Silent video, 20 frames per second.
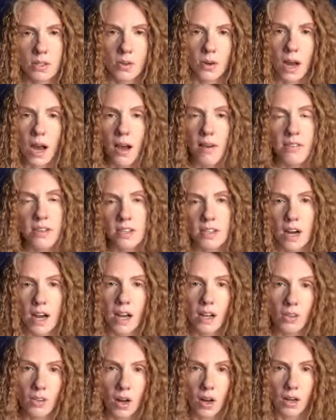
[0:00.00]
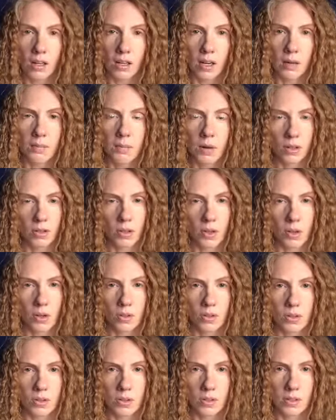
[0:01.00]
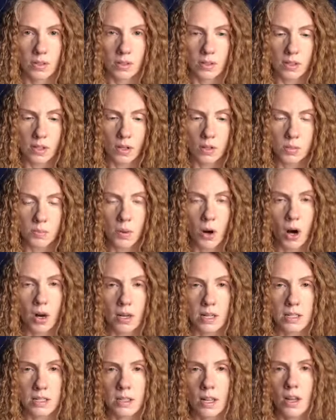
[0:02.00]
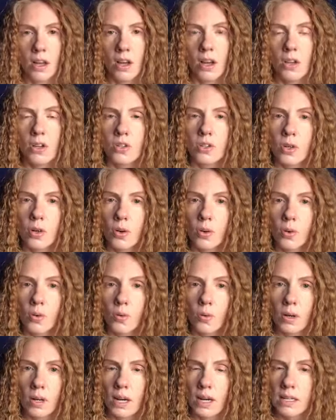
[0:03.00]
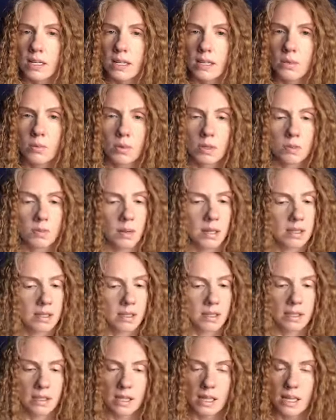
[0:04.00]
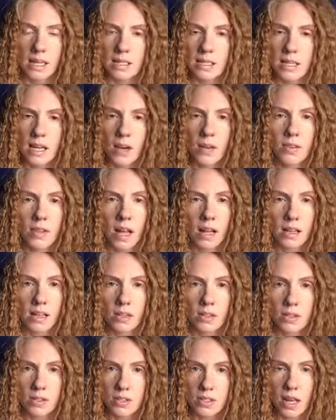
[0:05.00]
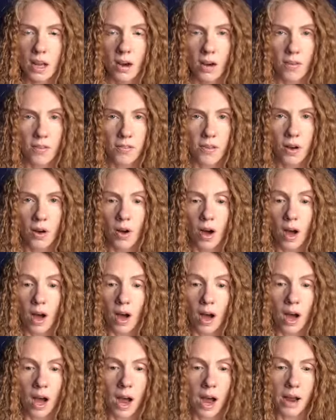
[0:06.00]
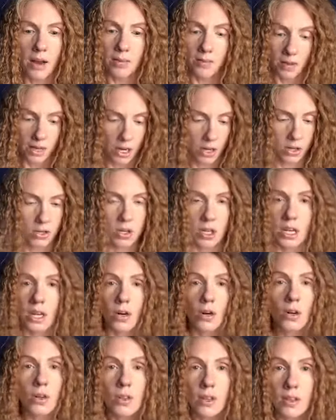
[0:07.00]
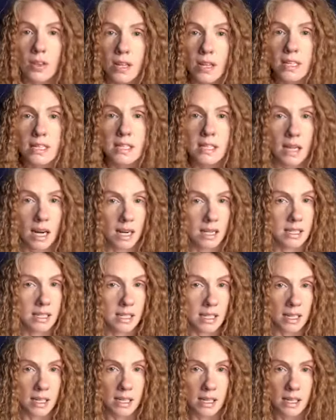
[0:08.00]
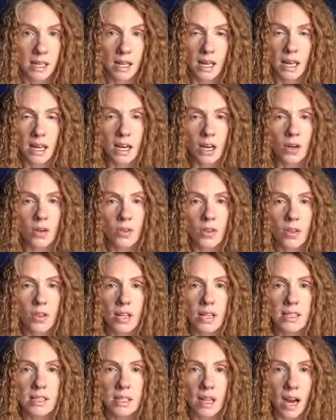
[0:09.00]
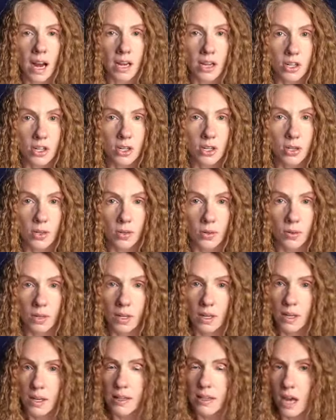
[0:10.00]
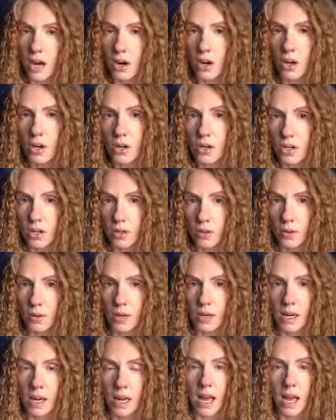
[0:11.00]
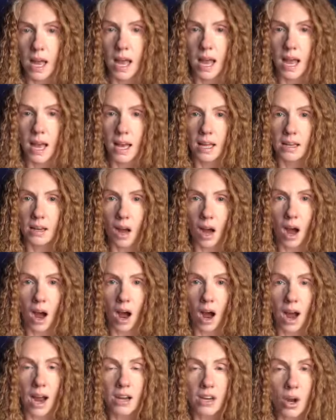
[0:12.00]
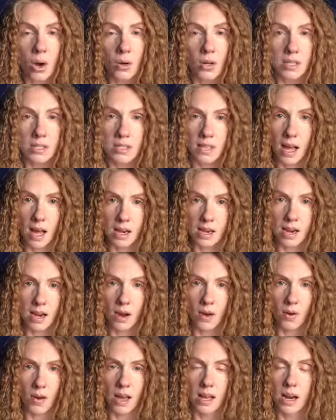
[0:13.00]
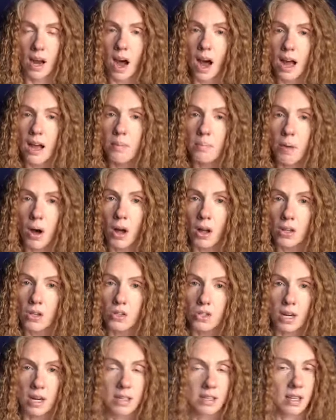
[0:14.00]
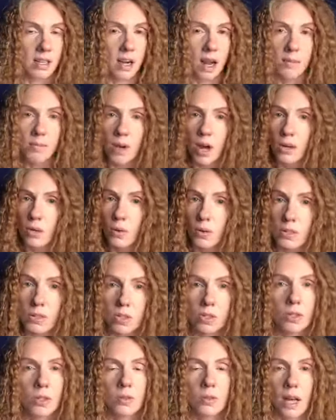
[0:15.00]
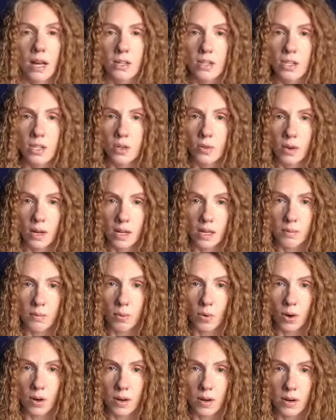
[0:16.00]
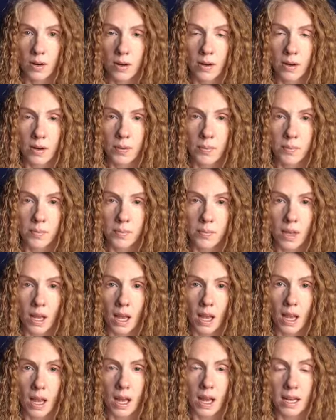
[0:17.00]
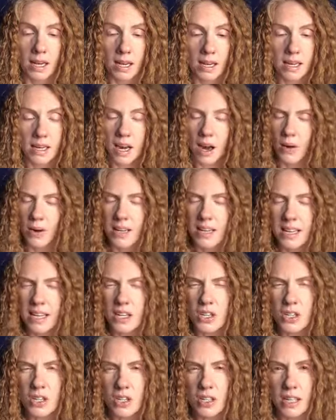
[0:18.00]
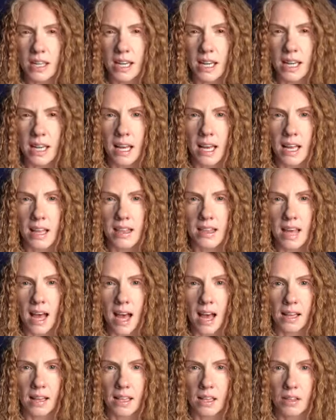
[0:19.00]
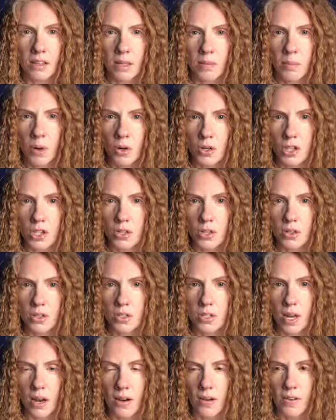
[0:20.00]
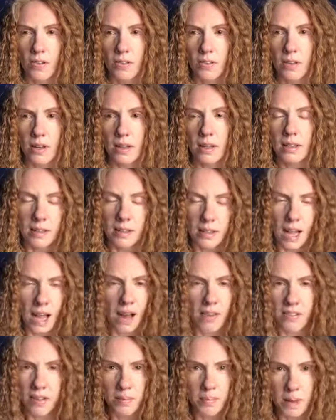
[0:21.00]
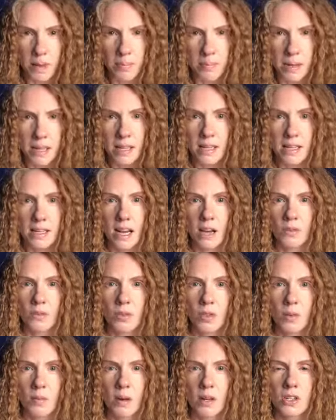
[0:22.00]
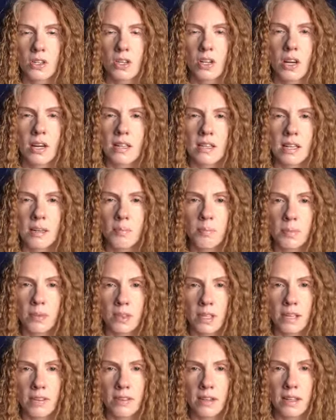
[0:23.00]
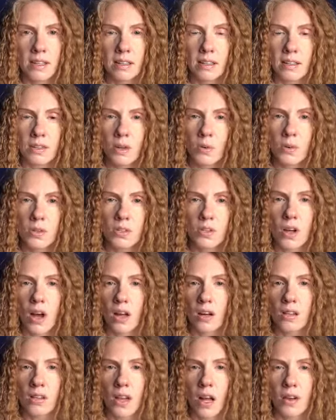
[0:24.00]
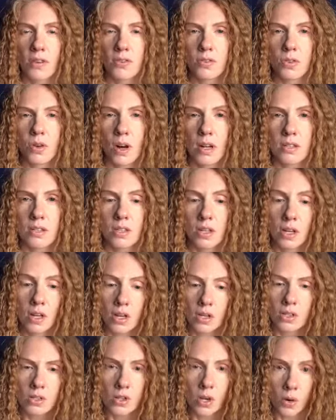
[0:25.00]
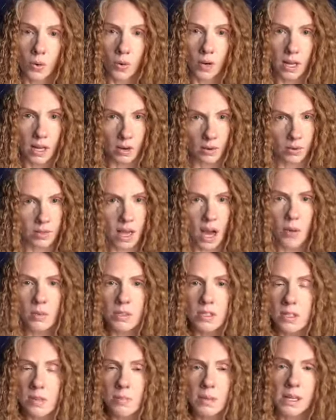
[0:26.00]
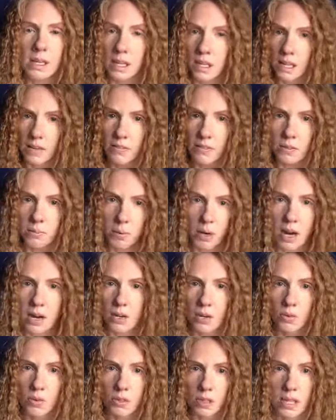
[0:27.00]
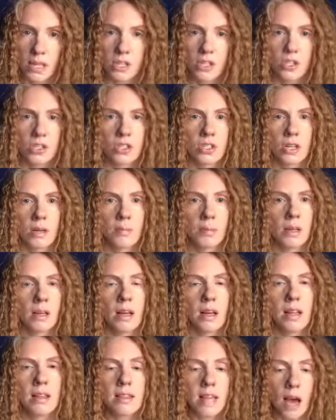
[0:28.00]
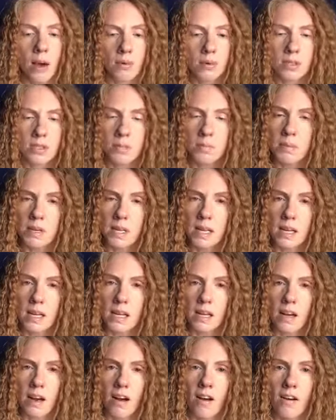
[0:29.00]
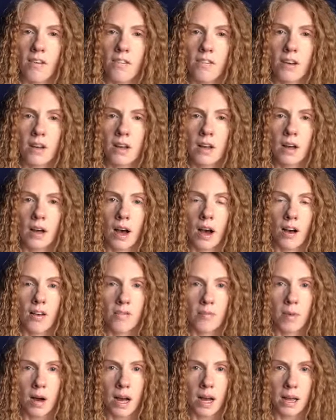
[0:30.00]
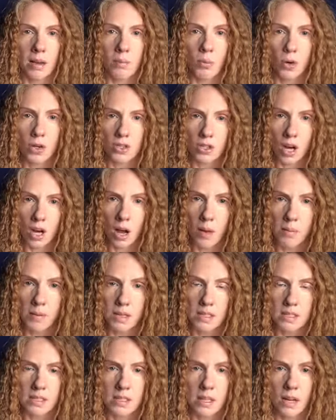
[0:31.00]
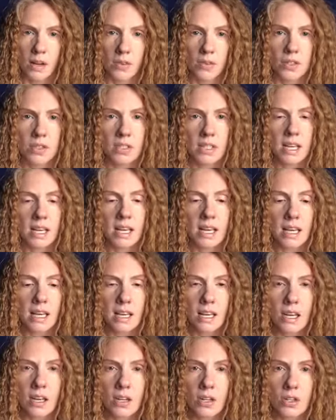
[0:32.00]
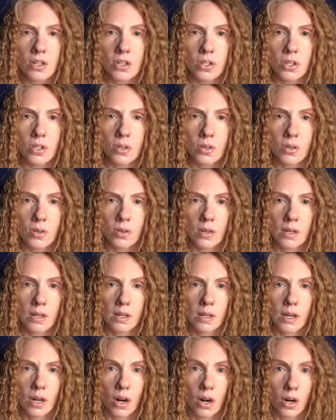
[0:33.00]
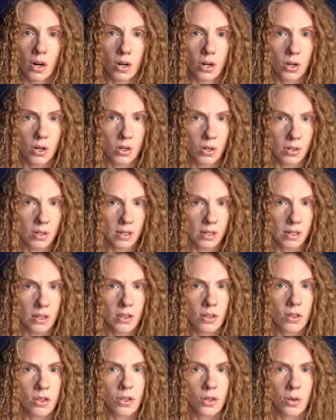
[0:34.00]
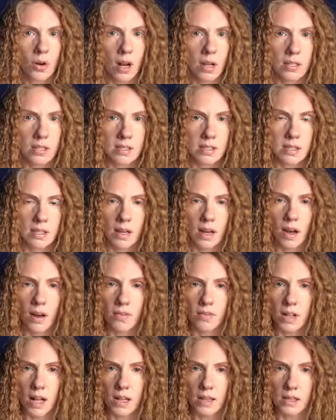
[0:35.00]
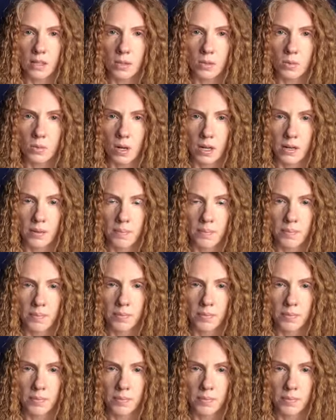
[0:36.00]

have a dialogue among those parties. So what I did was basically tell that little self, here are the things that I did. Here are the things that I do that hurt you. And I notice that now, and I apologize, and I'm not going to do that to you anymore. And now initially, that little emotional self, having been beaten down so much, didn't believe it. There was not a lot of trust. So that was the beginning of a brand new relationship. That was the beginning of my more dominant self seeking to earn the trust of that little one.